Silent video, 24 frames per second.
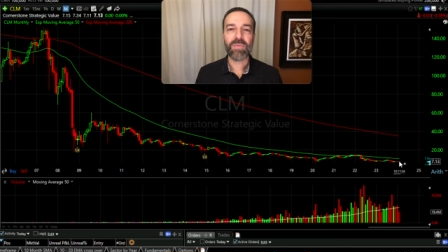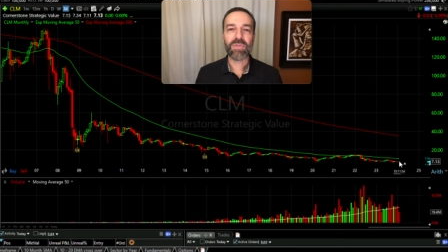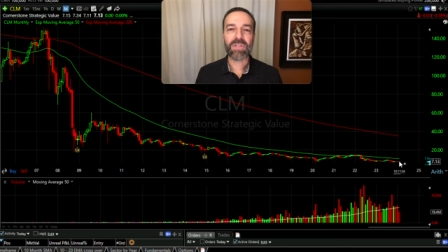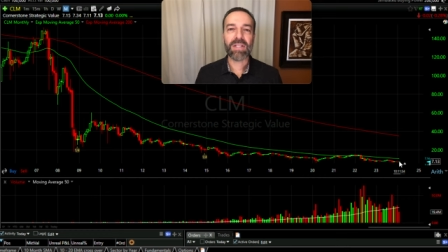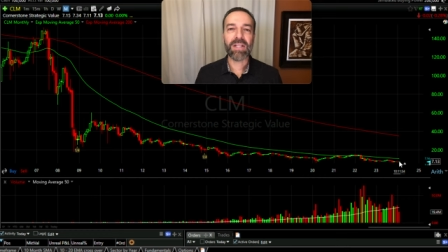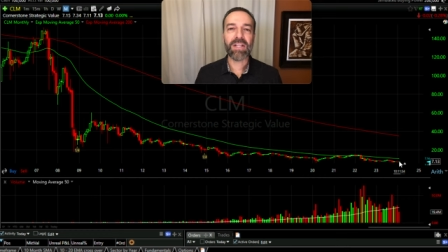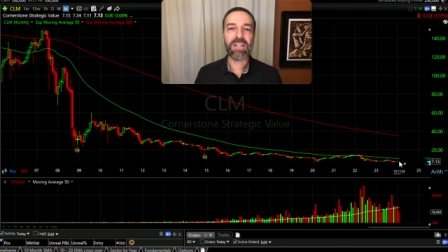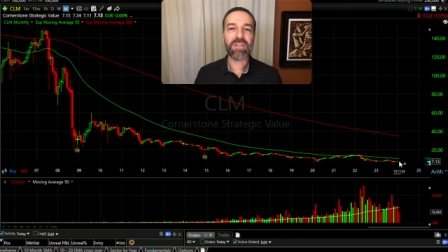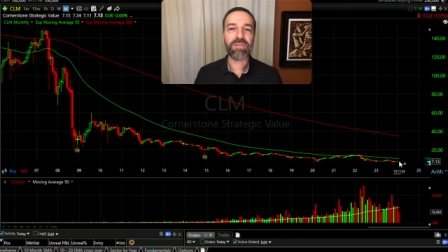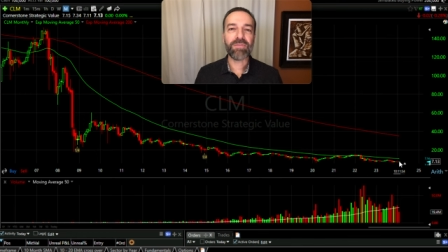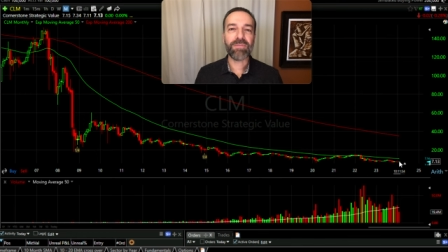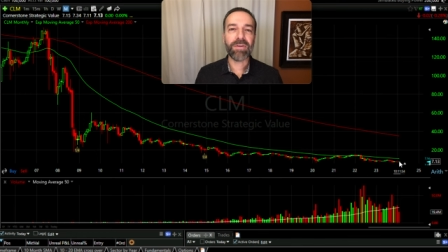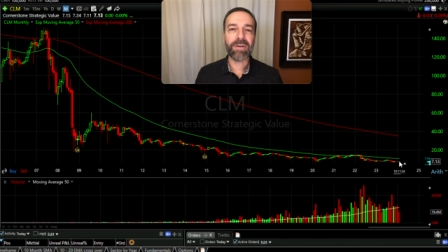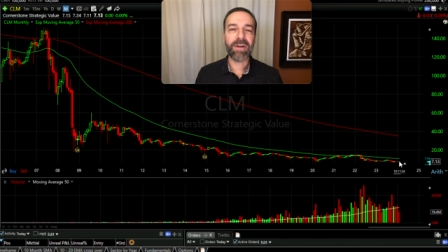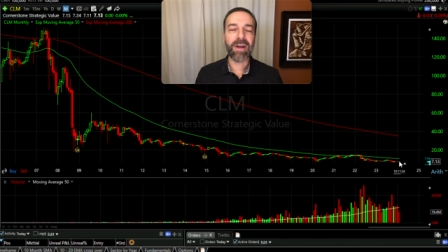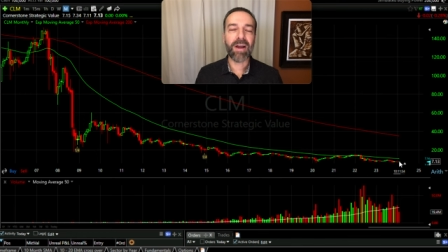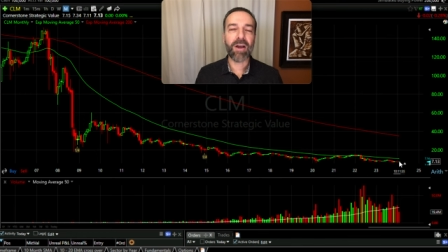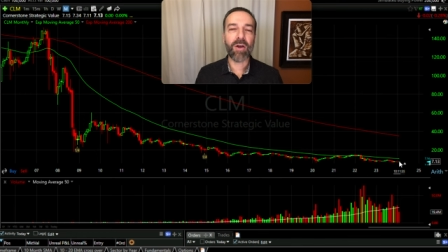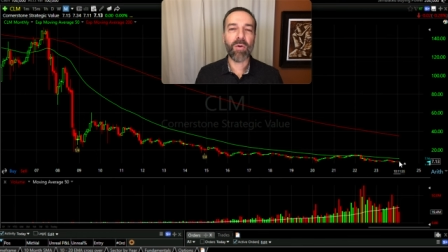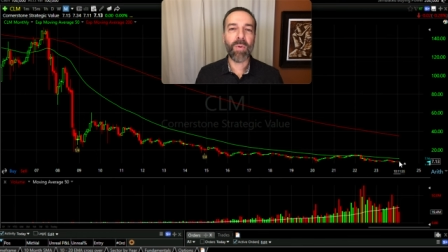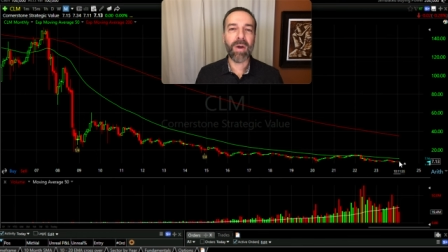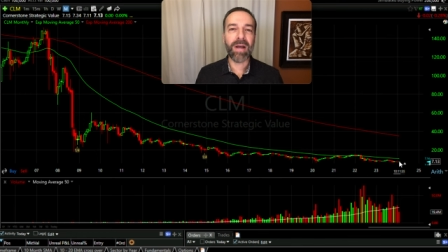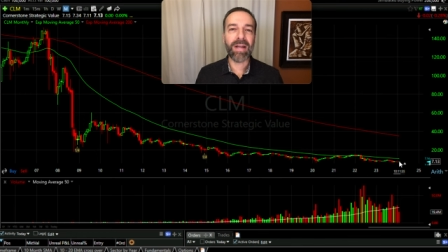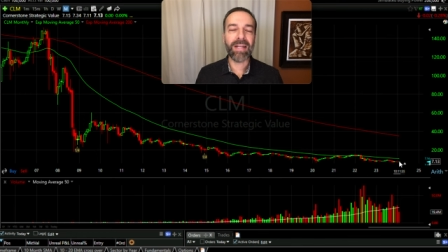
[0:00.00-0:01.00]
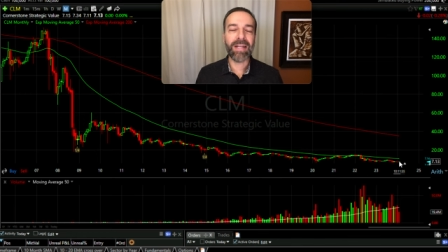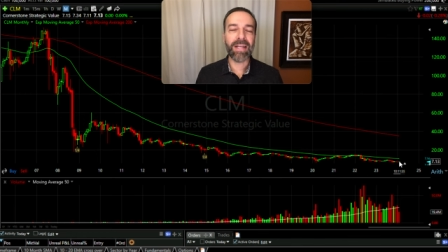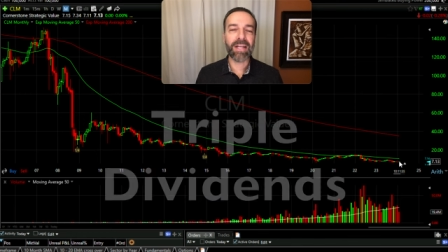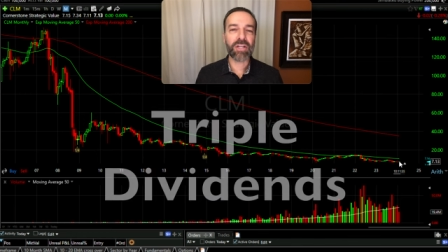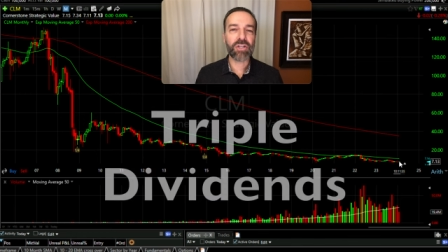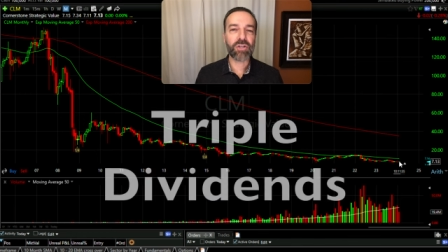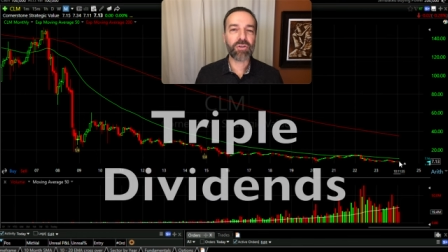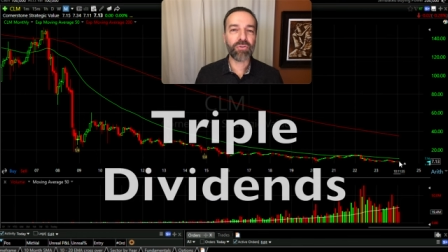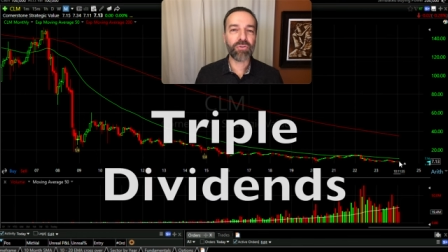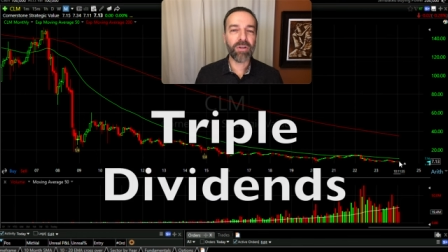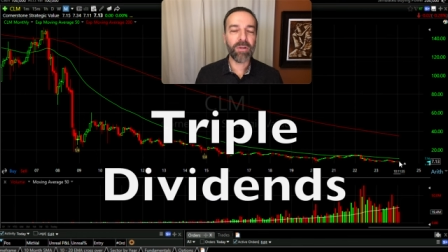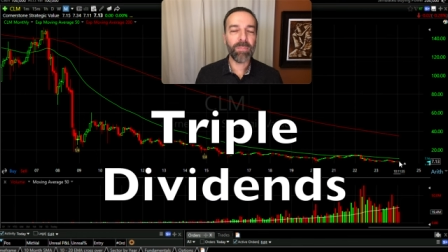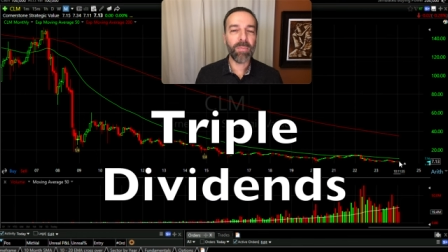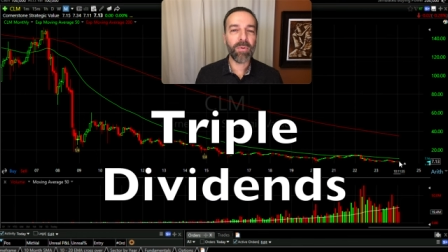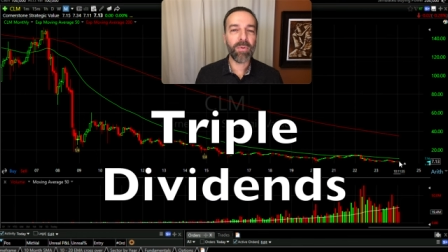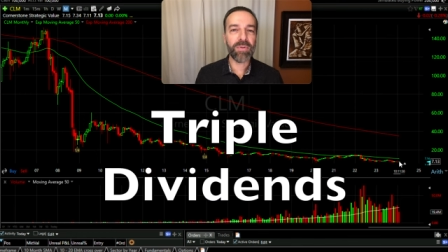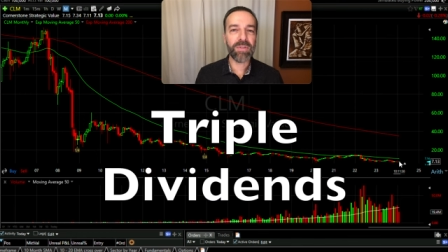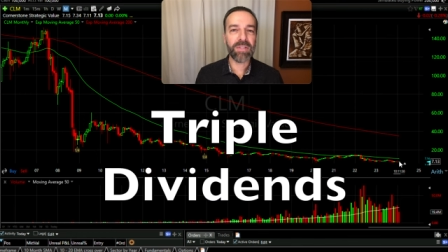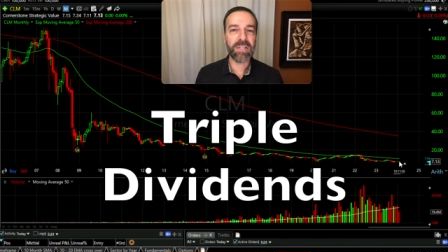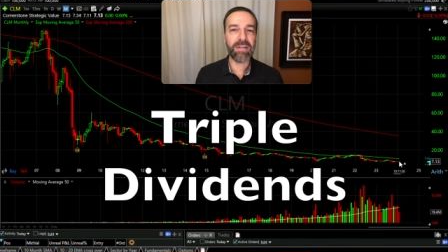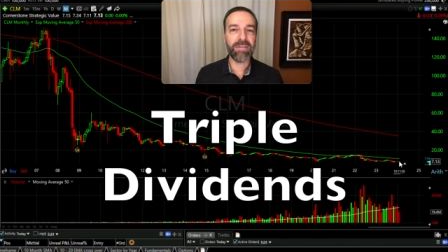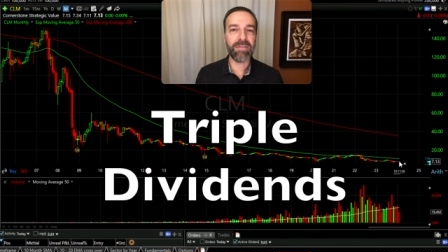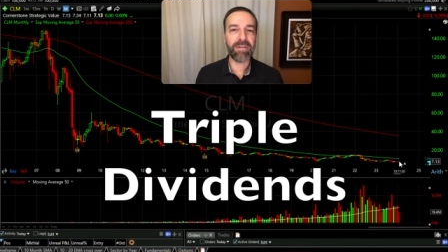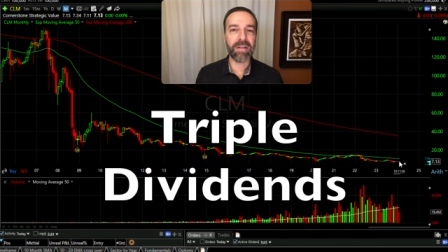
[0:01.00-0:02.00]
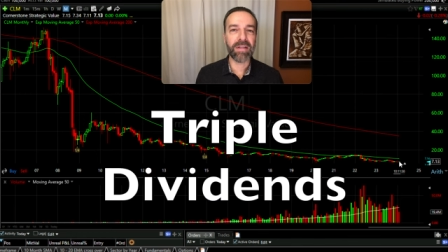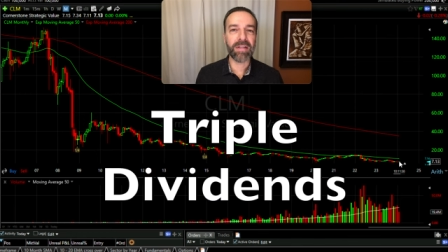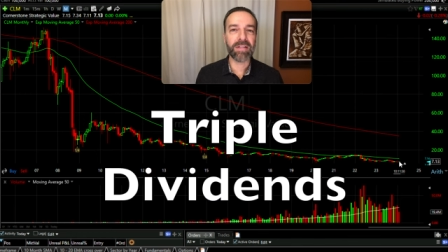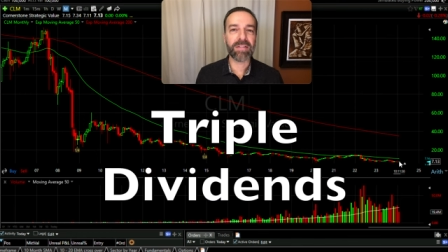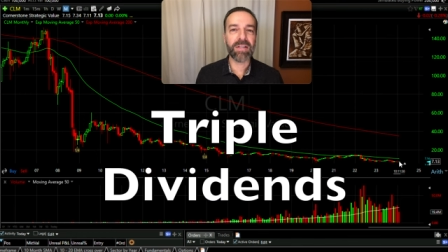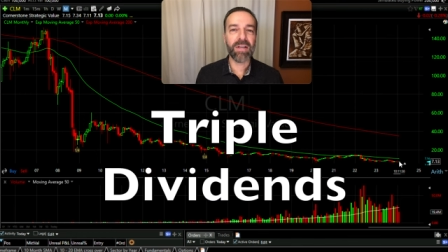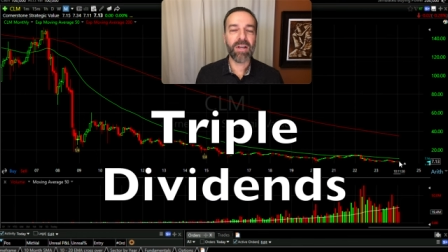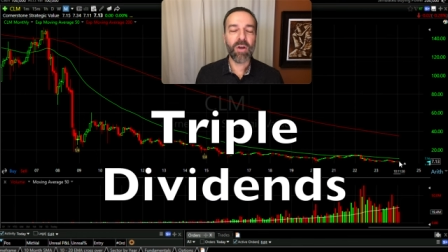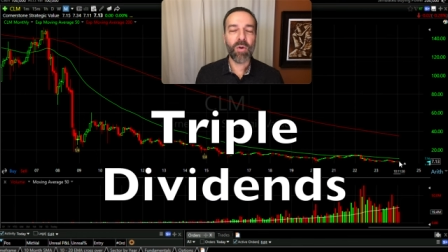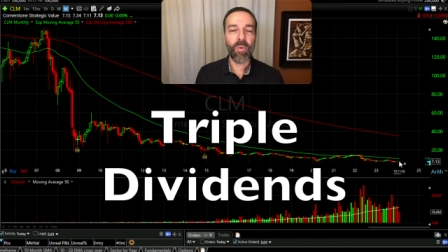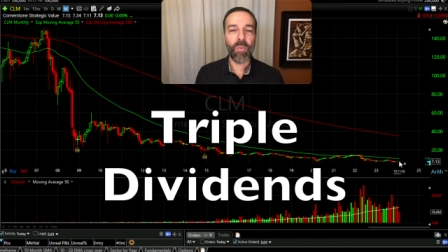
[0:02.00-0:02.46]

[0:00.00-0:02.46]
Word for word: So let's figure out a way to get triple dividends